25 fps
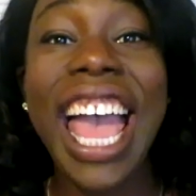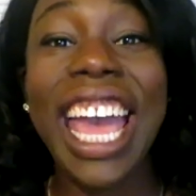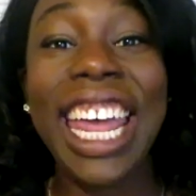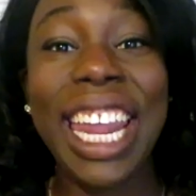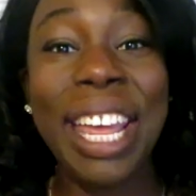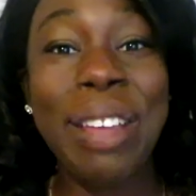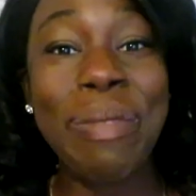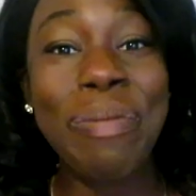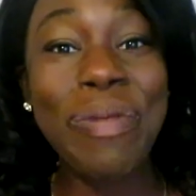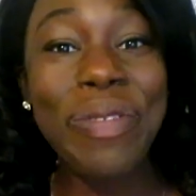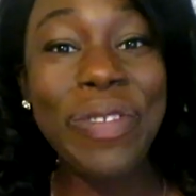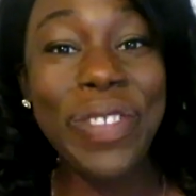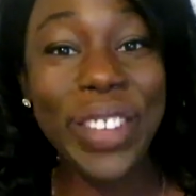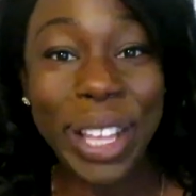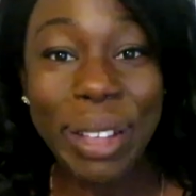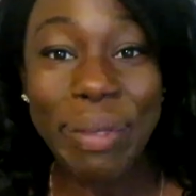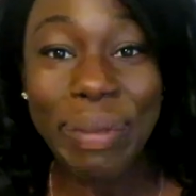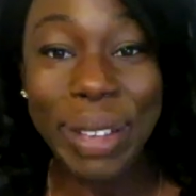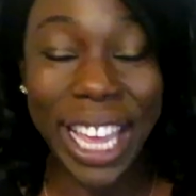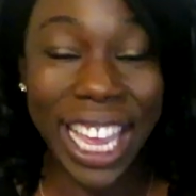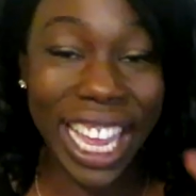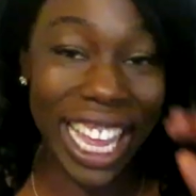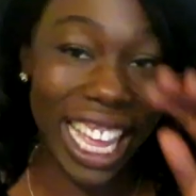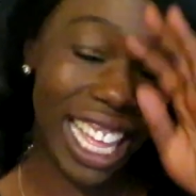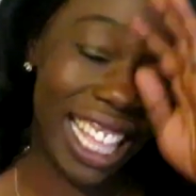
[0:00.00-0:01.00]
And I'm
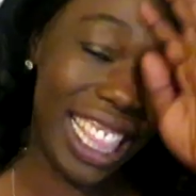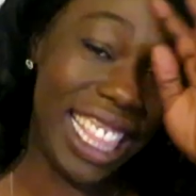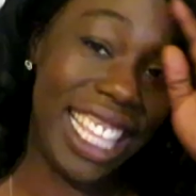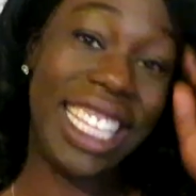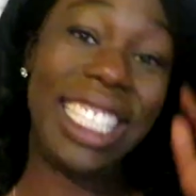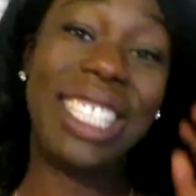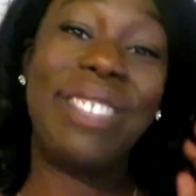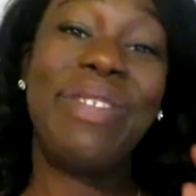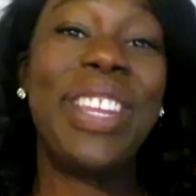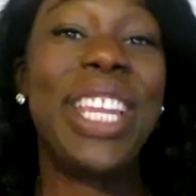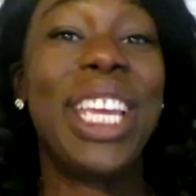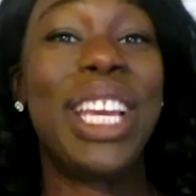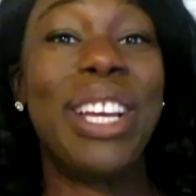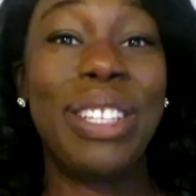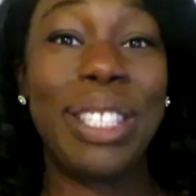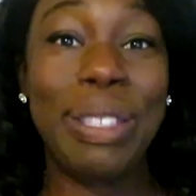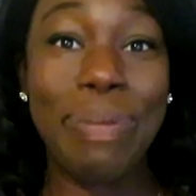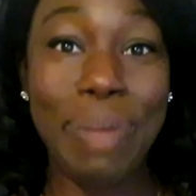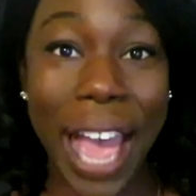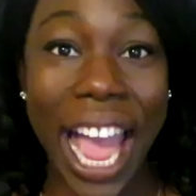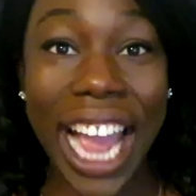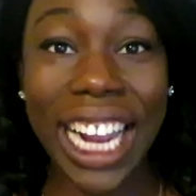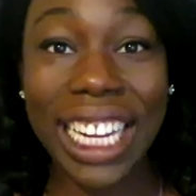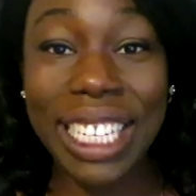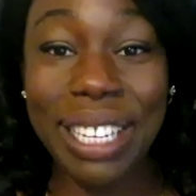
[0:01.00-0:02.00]
filming these
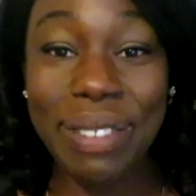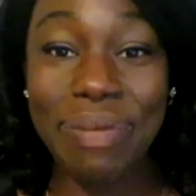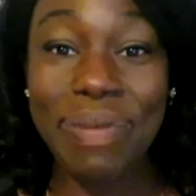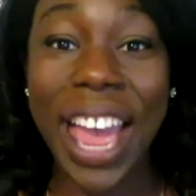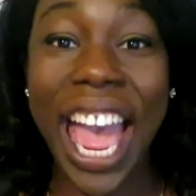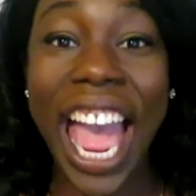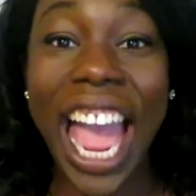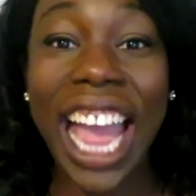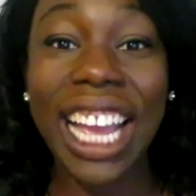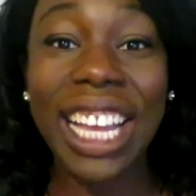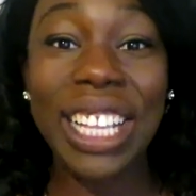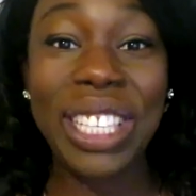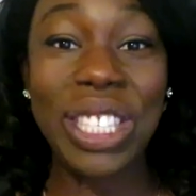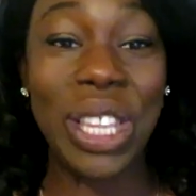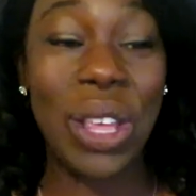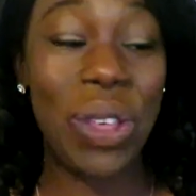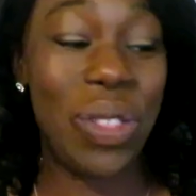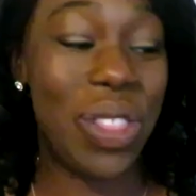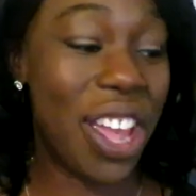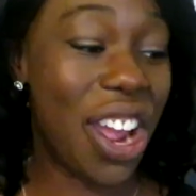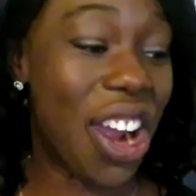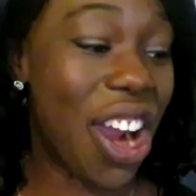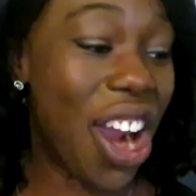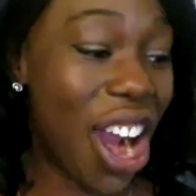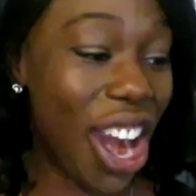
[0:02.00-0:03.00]
videos back to back,
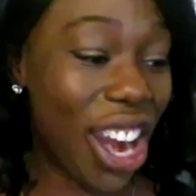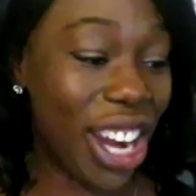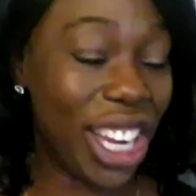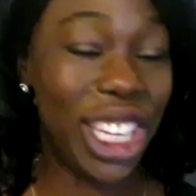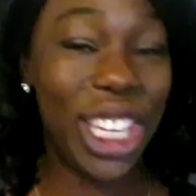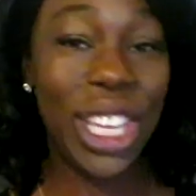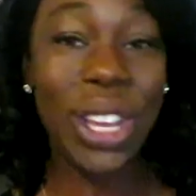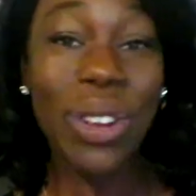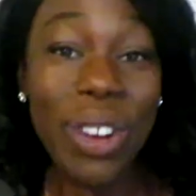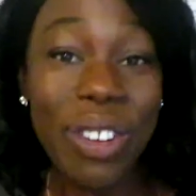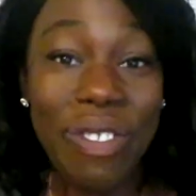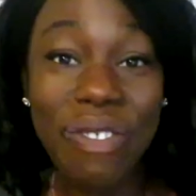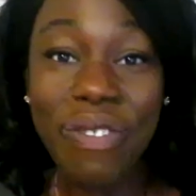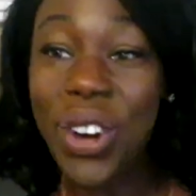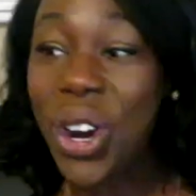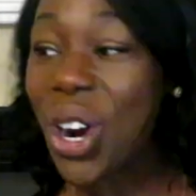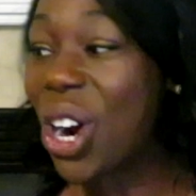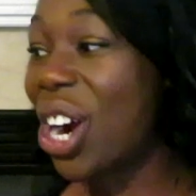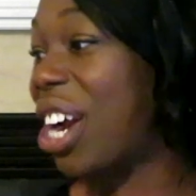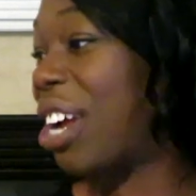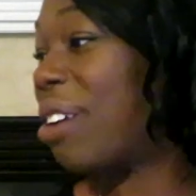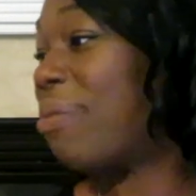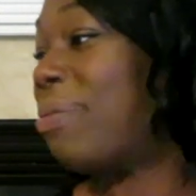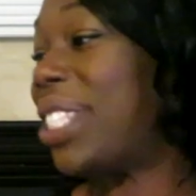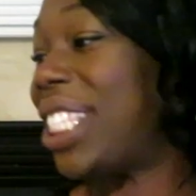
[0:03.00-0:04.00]
so there are
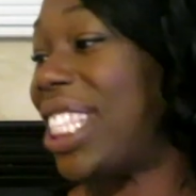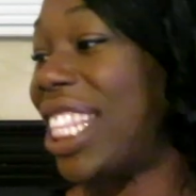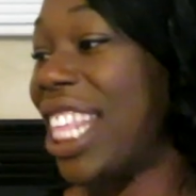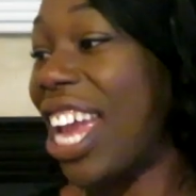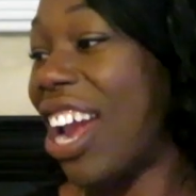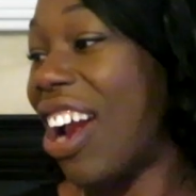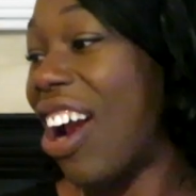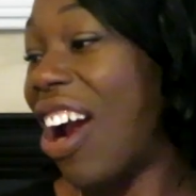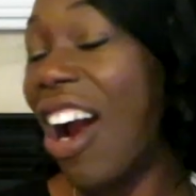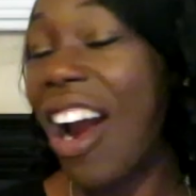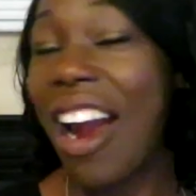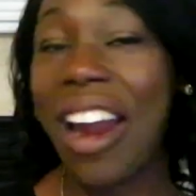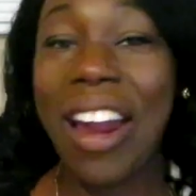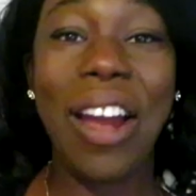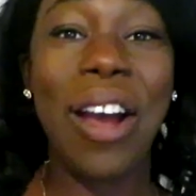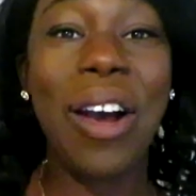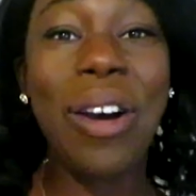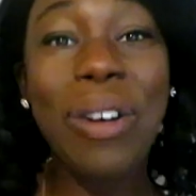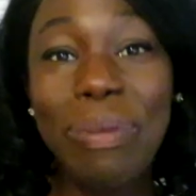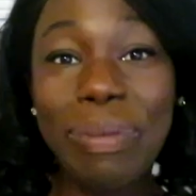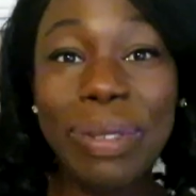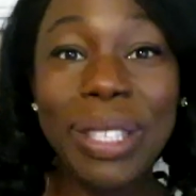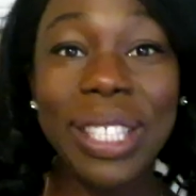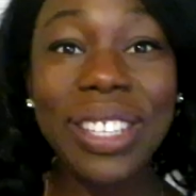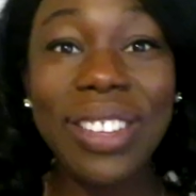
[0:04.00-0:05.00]
uniforms, there are
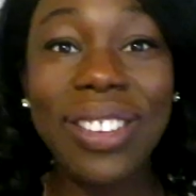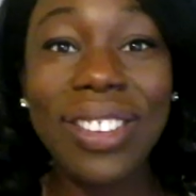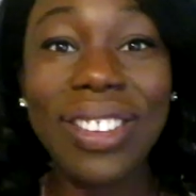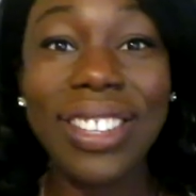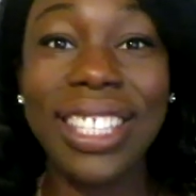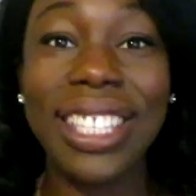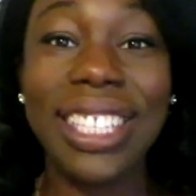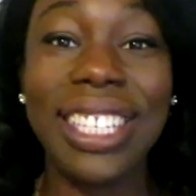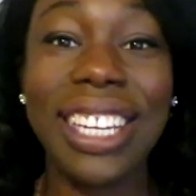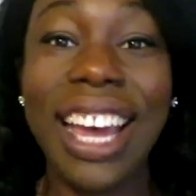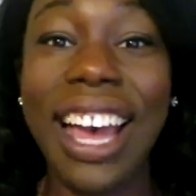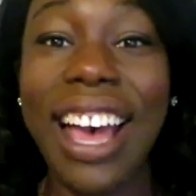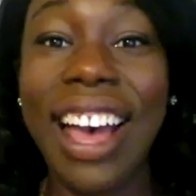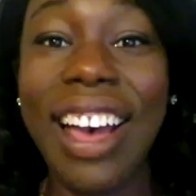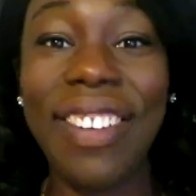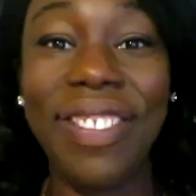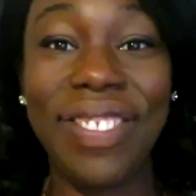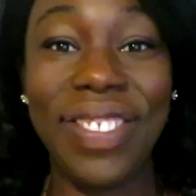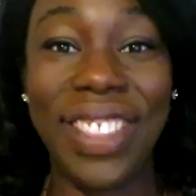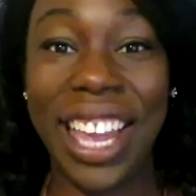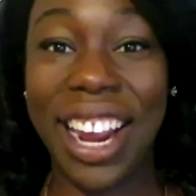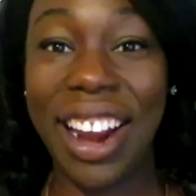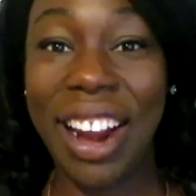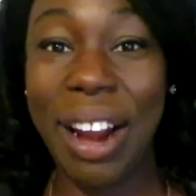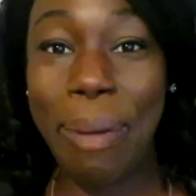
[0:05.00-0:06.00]
homeschool
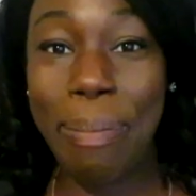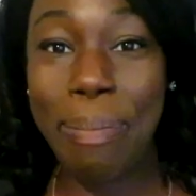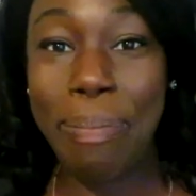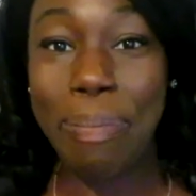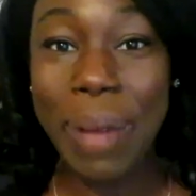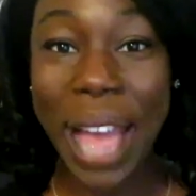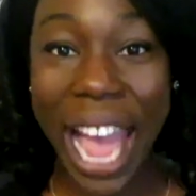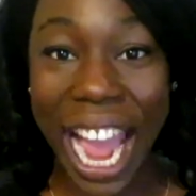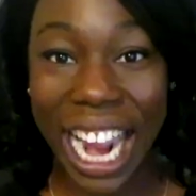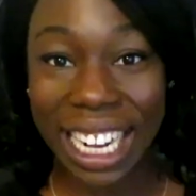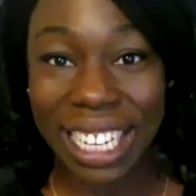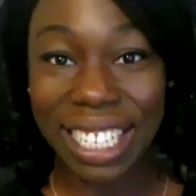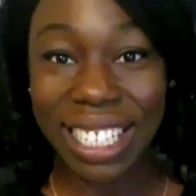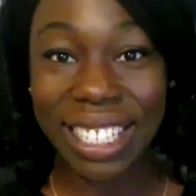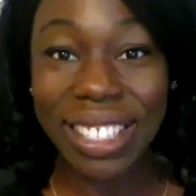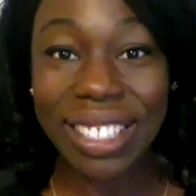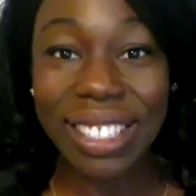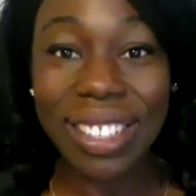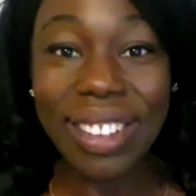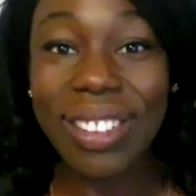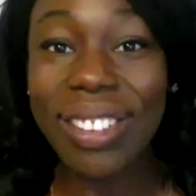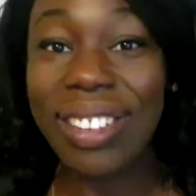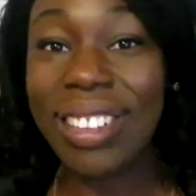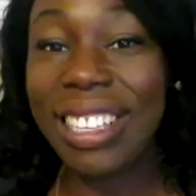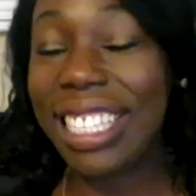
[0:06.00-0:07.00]
stuff, there are back to
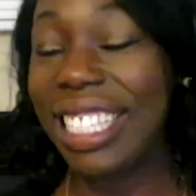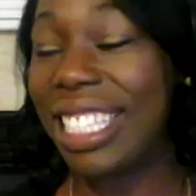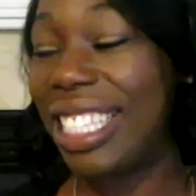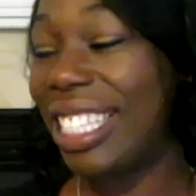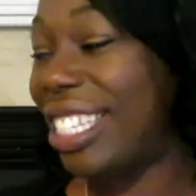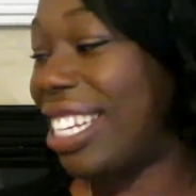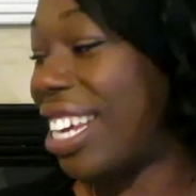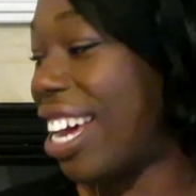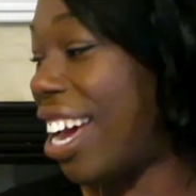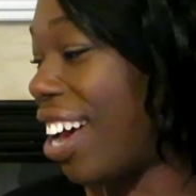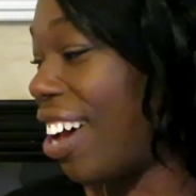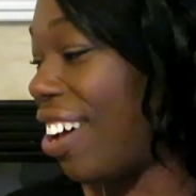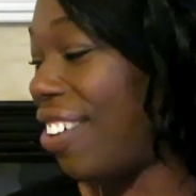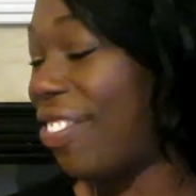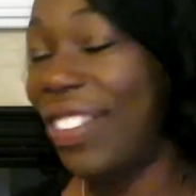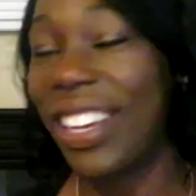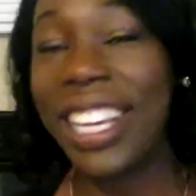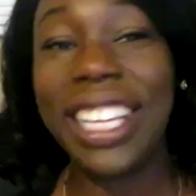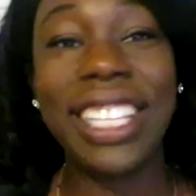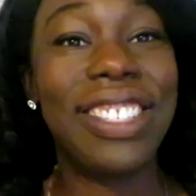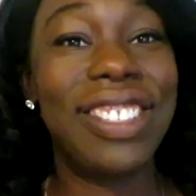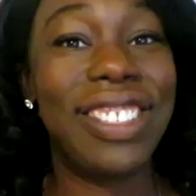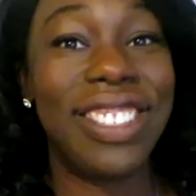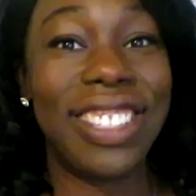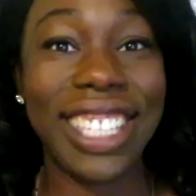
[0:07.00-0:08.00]
school stuff.
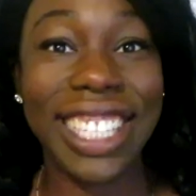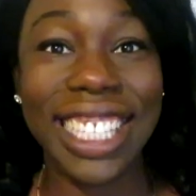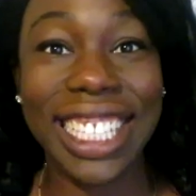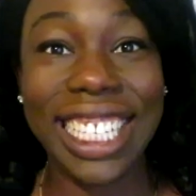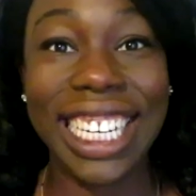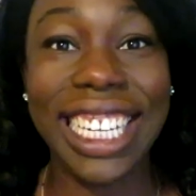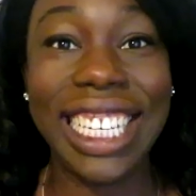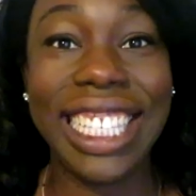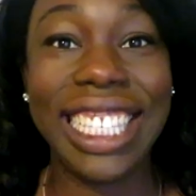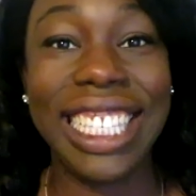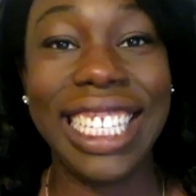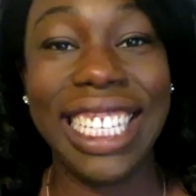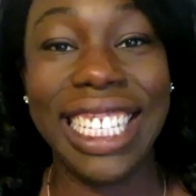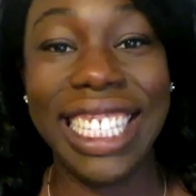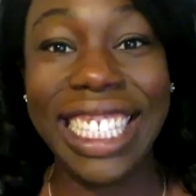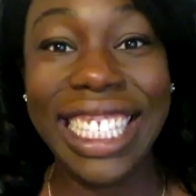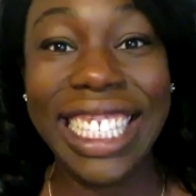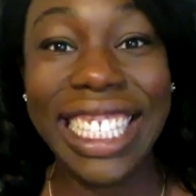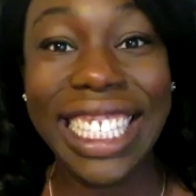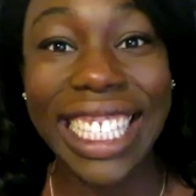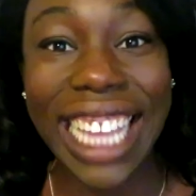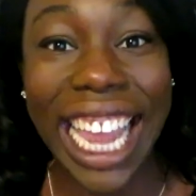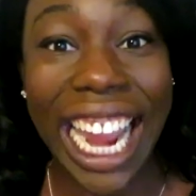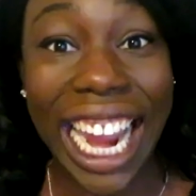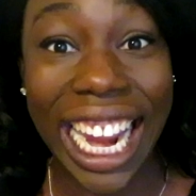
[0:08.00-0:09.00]
It's
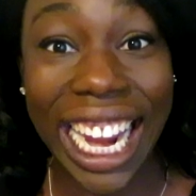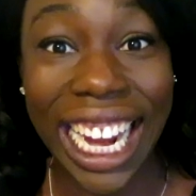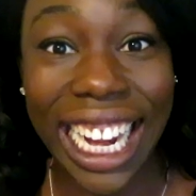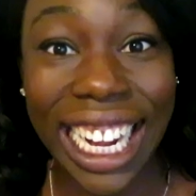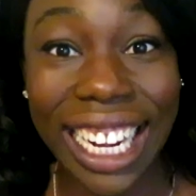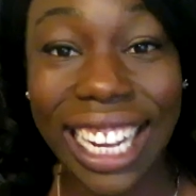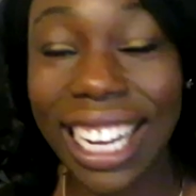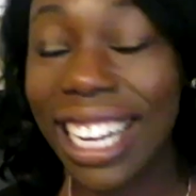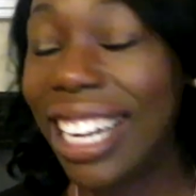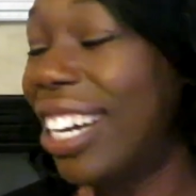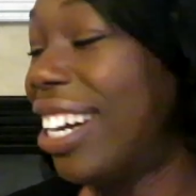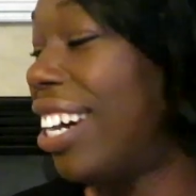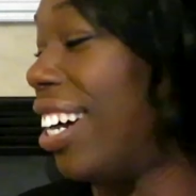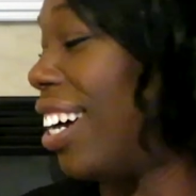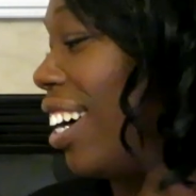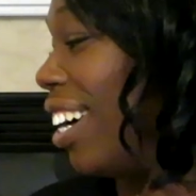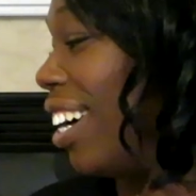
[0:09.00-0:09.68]
insane.